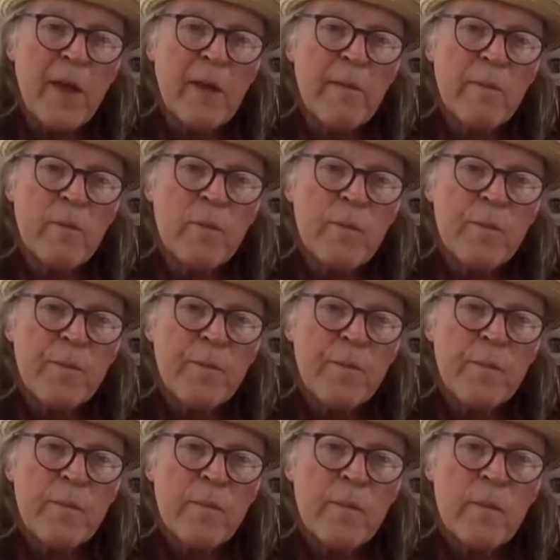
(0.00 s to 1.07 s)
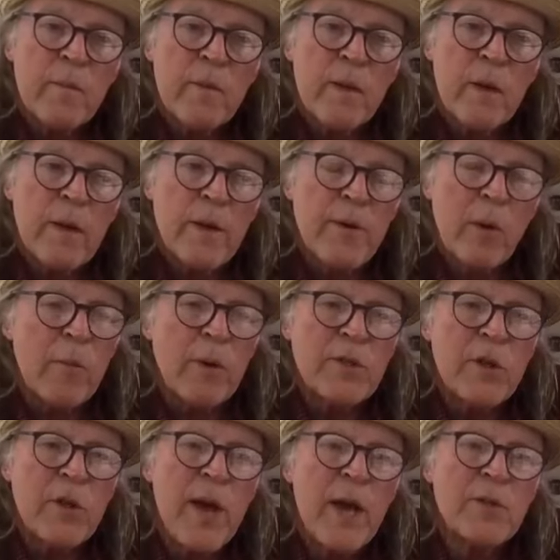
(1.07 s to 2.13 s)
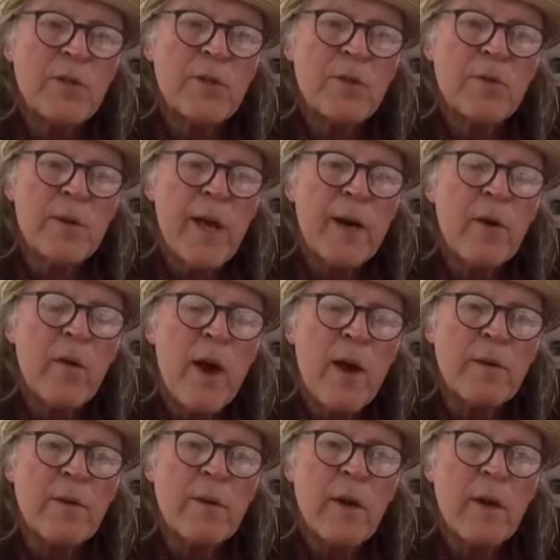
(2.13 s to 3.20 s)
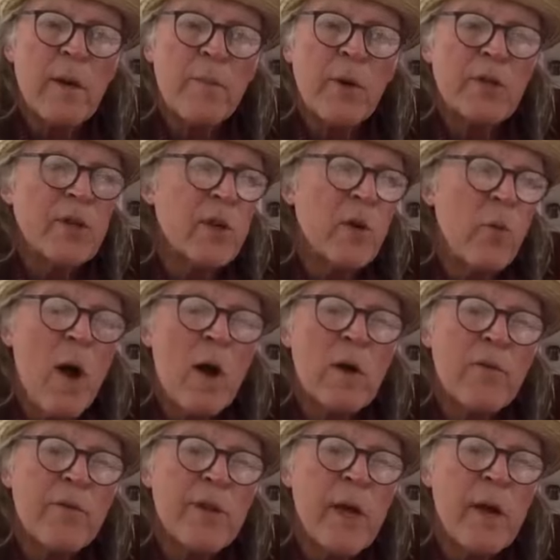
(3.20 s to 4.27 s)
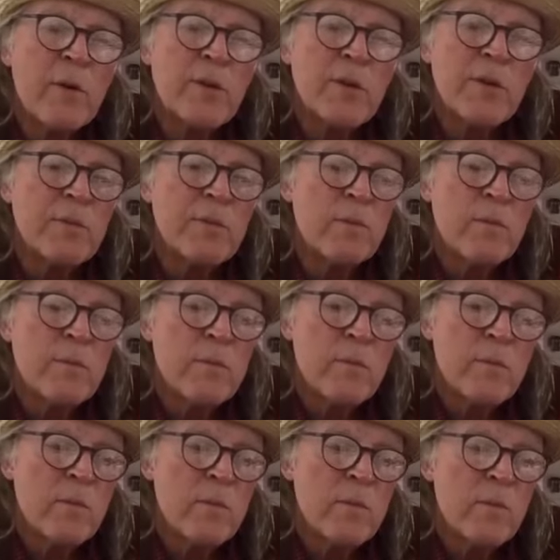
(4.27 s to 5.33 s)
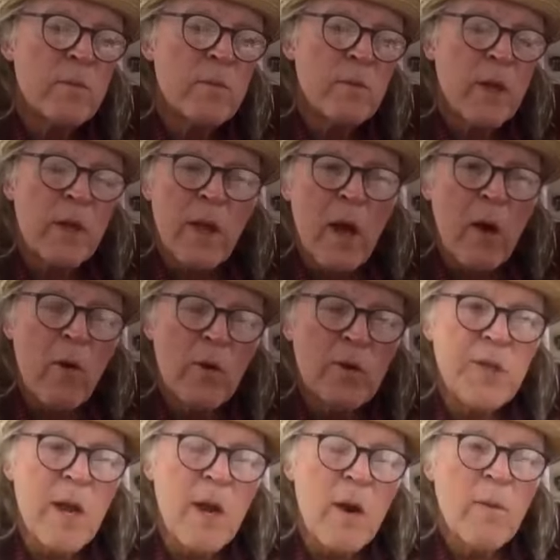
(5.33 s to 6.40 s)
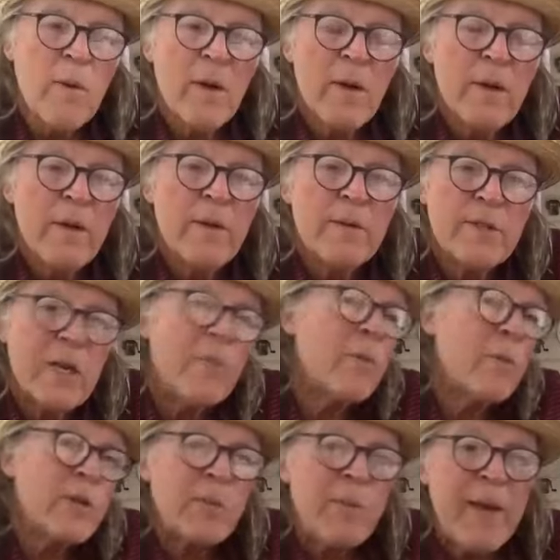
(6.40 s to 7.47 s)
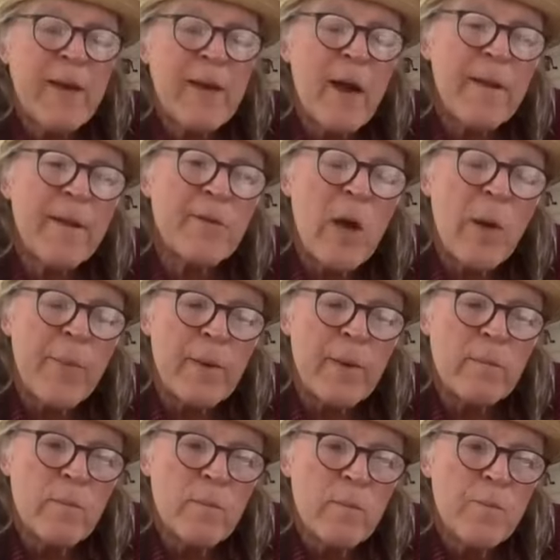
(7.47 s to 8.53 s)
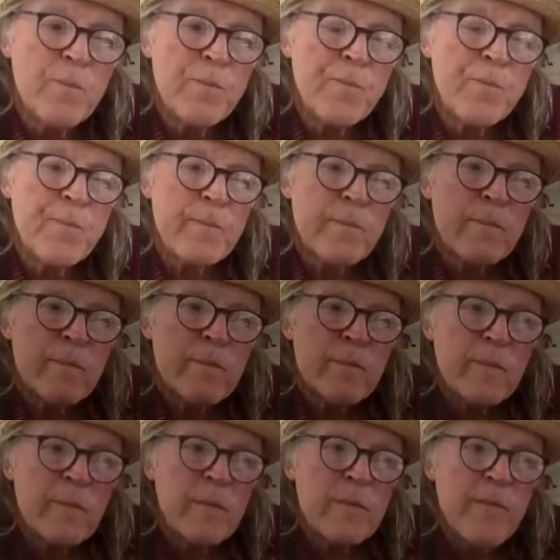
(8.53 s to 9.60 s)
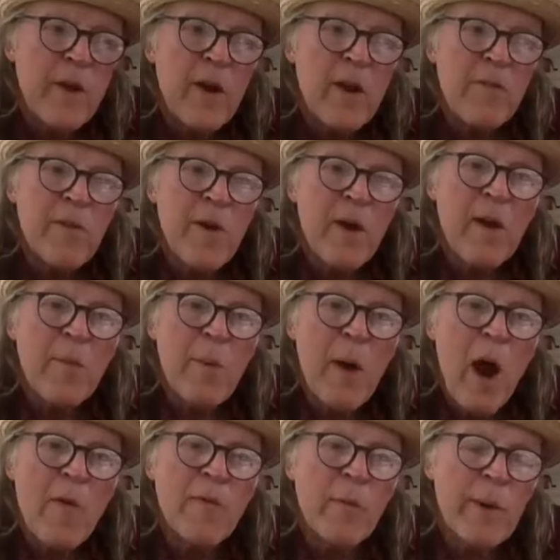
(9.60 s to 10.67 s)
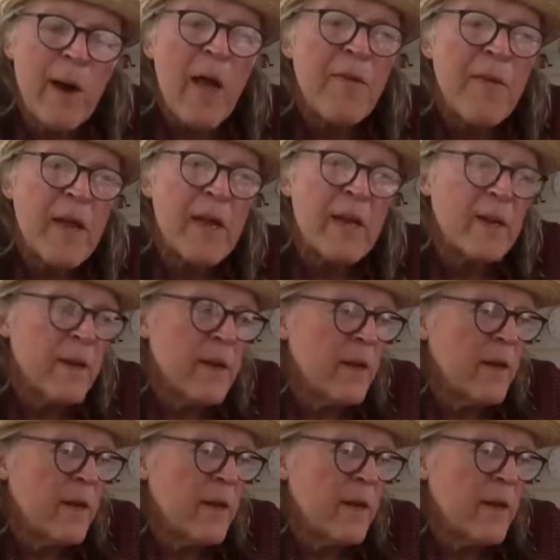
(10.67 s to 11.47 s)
And on numerous occasions, with a right, uh, a person could walk over there and just, "Hello, who's there?" And someone would speak out of the trumpet. Very, very powerful. But I think it.